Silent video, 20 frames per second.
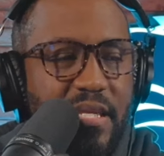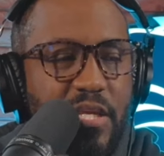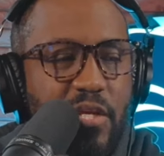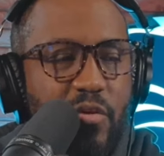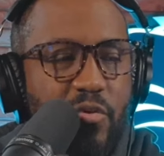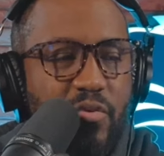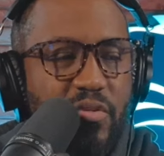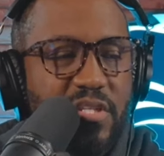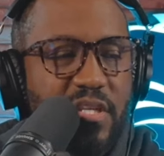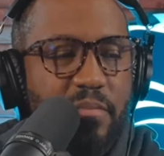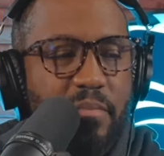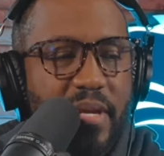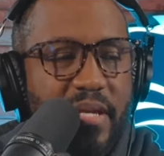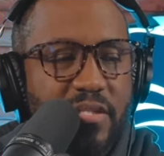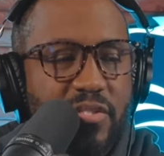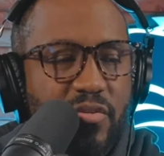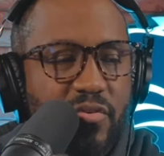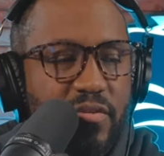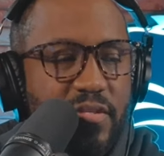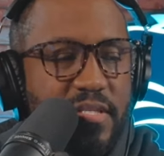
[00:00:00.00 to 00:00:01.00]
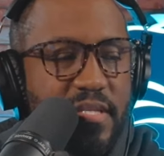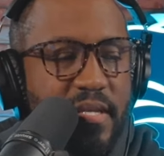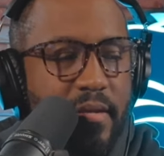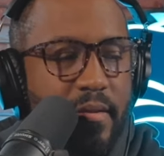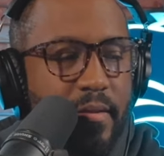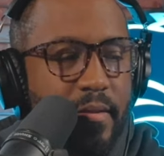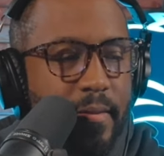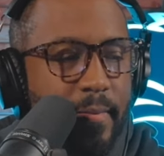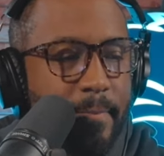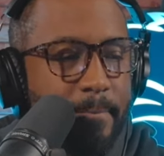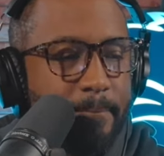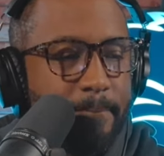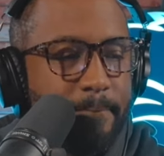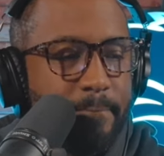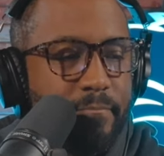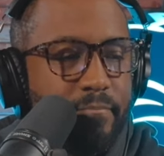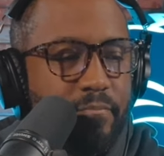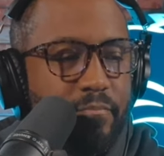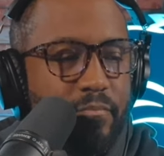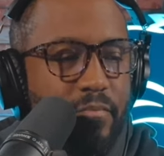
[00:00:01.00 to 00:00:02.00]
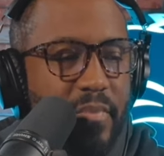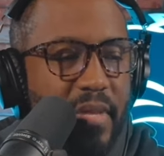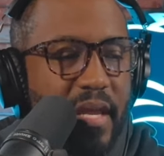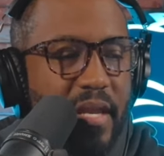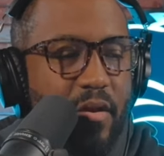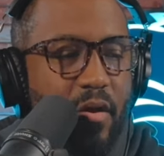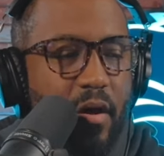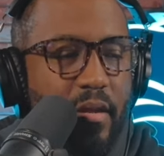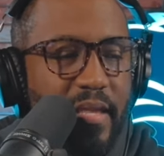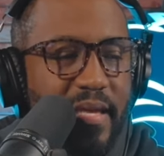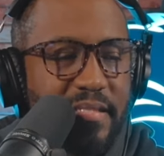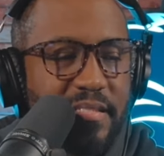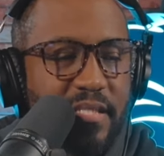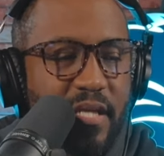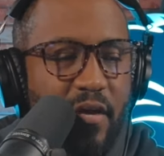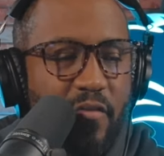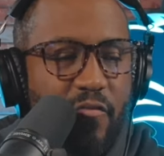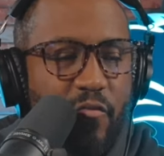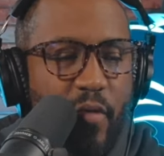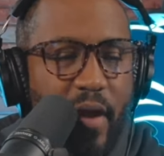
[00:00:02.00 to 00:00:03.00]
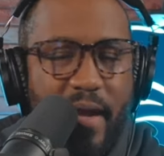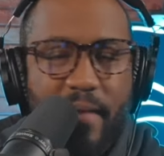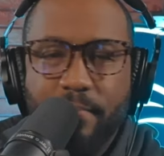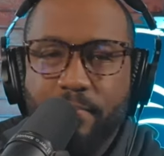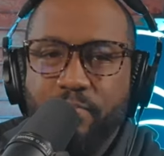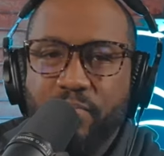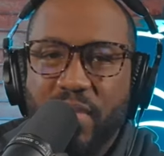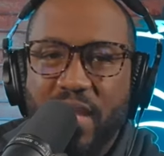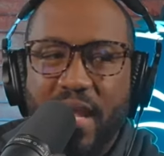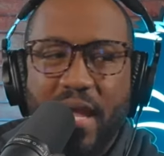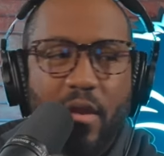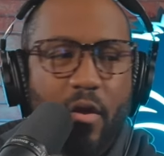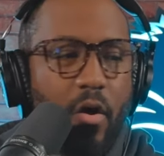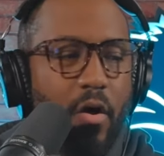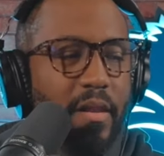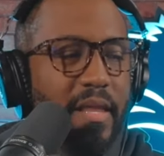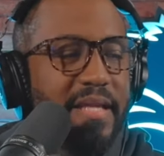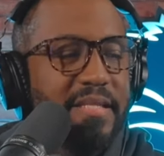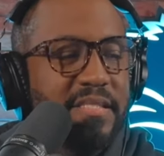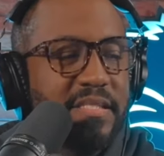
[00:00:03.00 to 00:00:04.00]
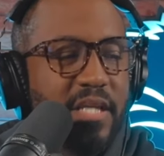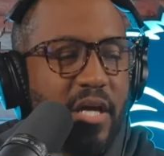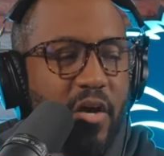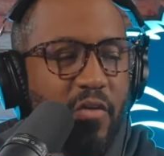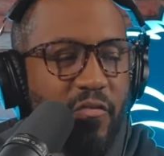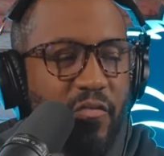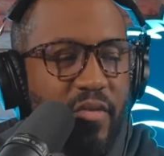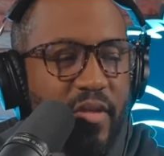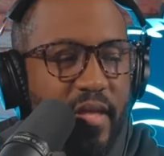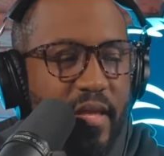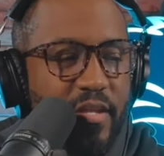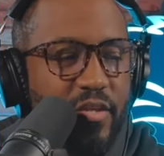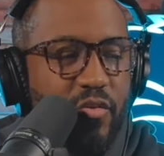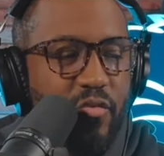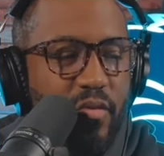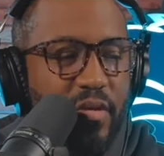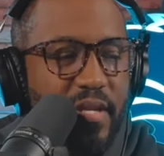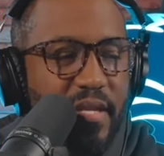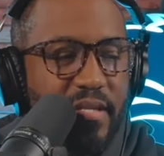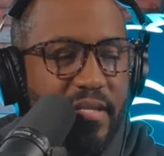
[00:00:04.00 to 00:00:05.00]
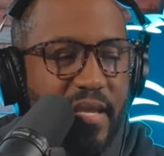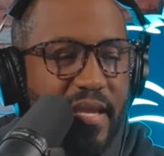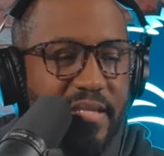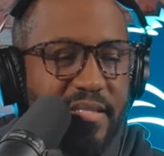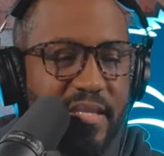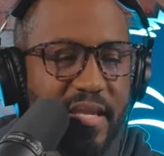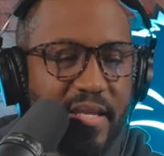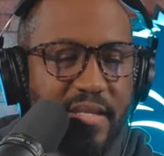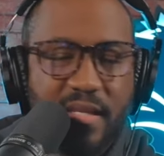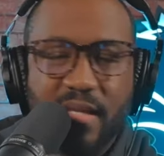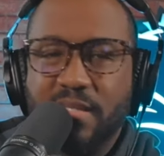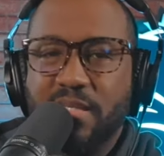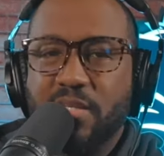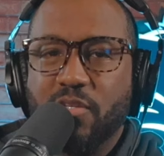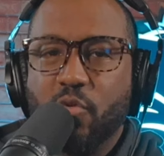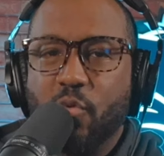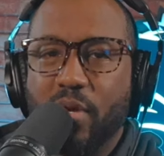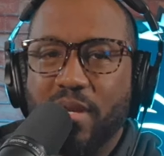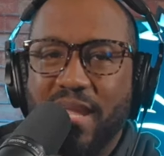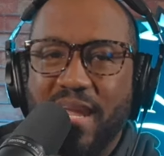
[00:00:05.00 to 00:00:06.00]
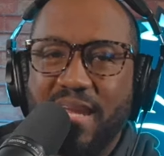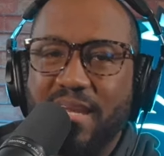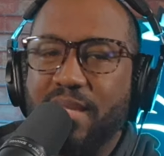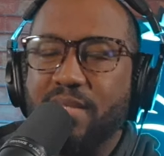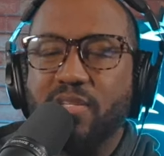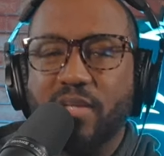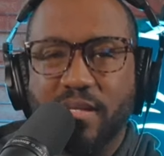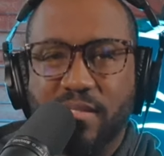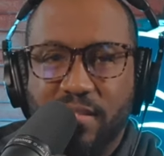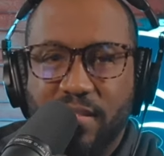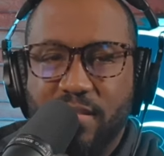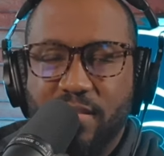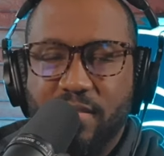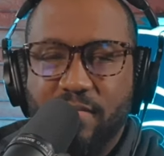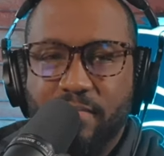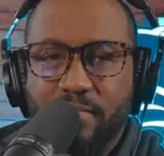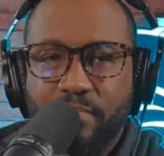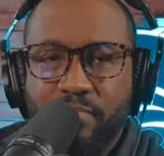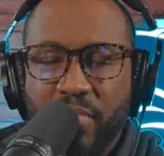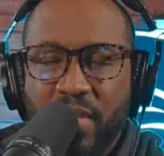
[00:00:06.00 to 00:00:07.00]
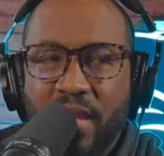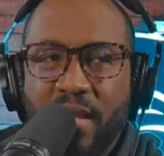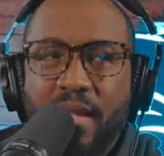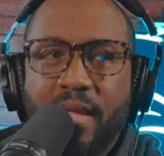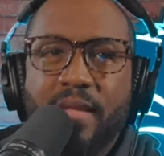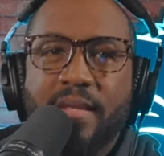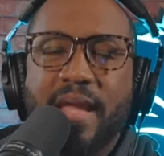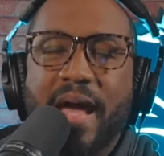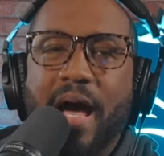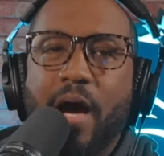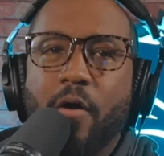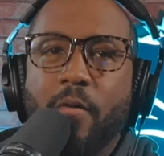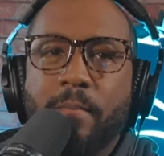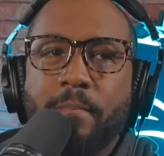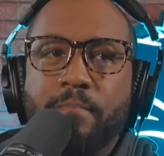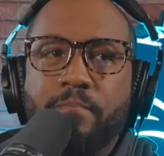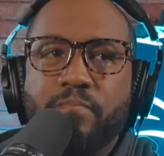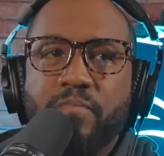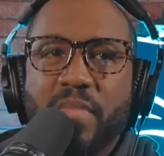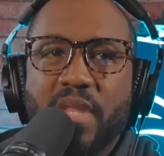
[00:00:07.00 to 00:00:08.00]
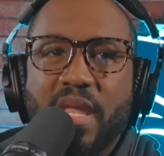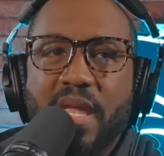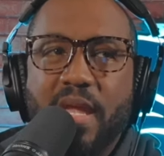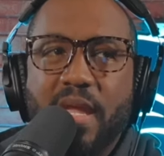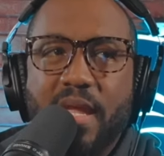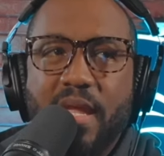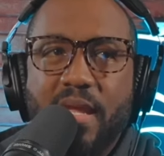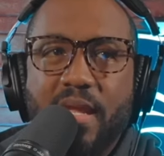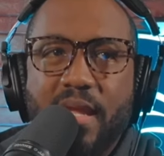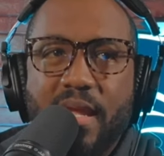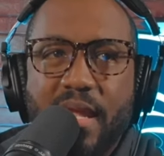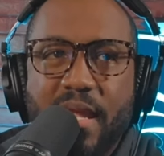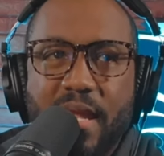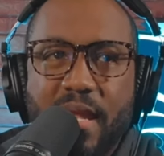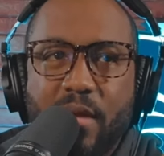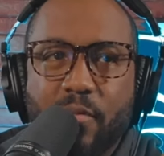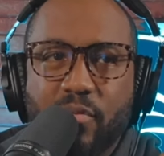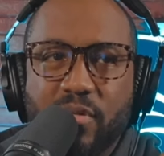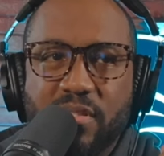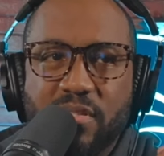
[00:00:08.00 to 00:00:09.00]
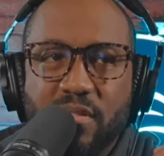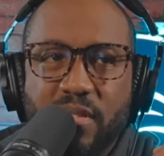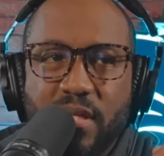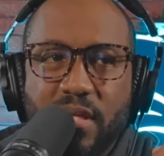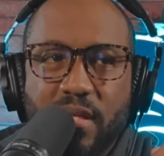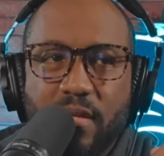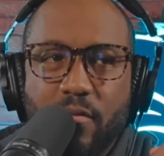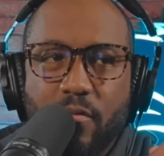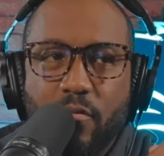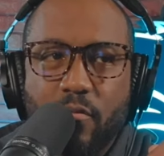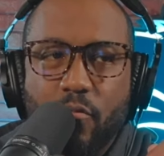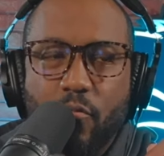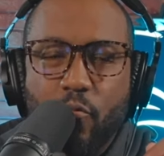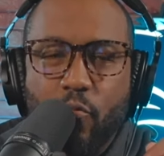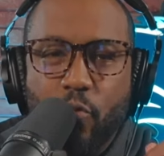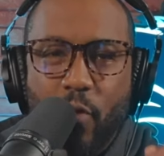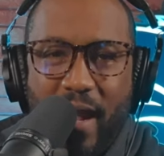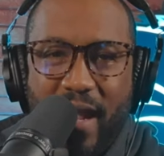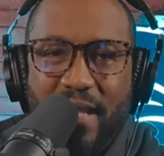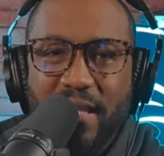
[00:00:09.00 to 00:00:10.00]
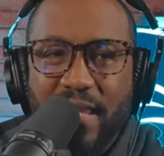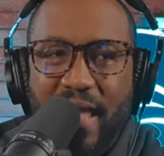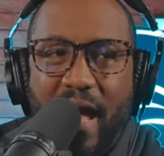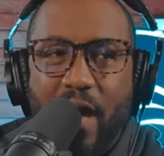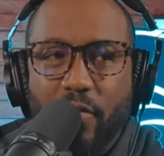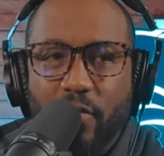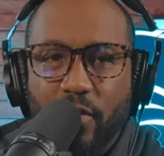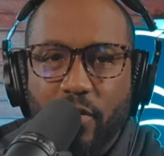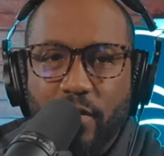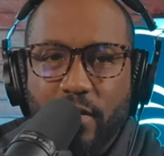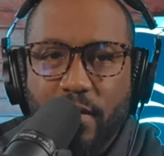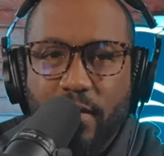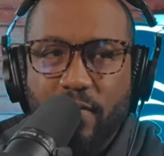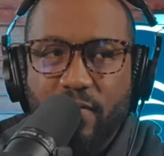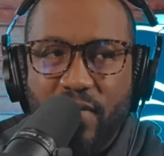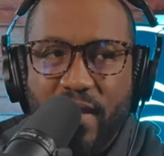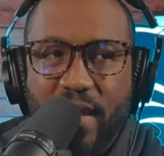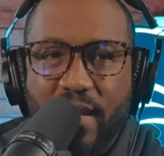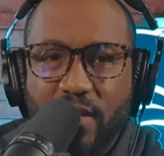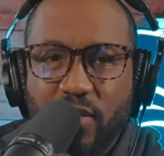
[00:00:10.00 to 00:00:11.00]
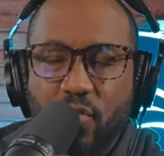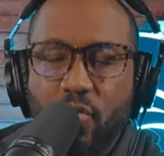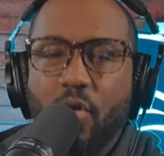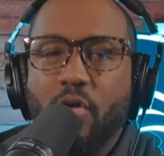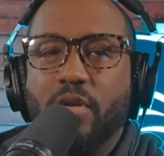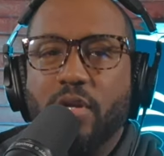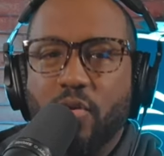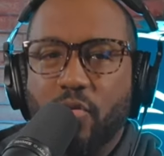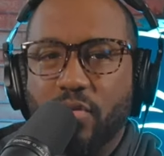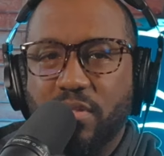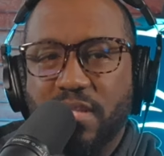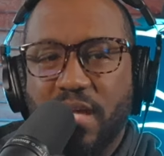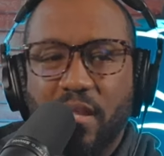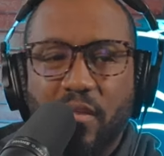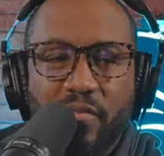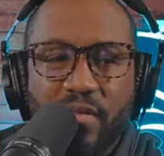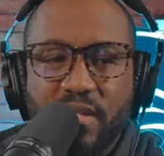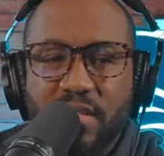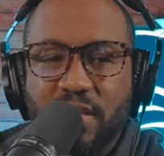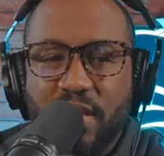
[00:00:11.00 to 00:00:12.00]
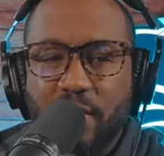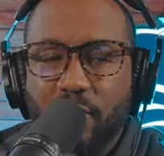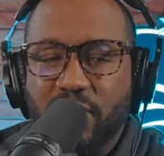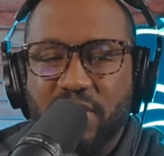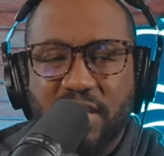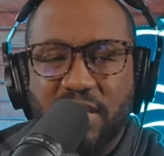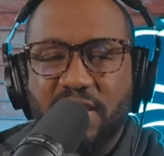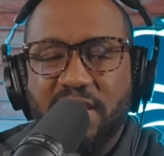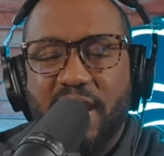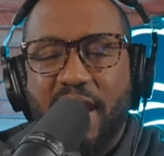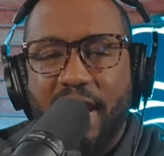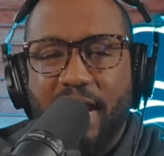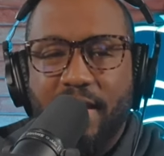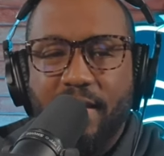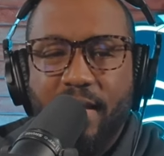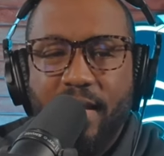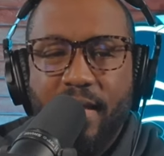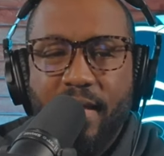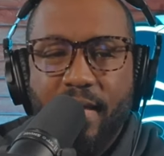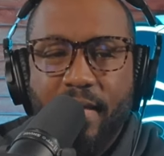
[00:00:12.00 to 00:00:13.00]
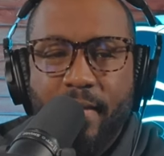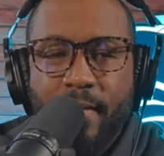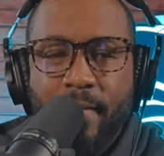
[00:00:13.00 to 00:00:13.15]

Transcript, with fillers: EQs and mixers and all that stuff, right? They got all that stuff. You it it, it doesn't do it any justice. Now, it, it, it was way louder than you heard it on television. It was insane.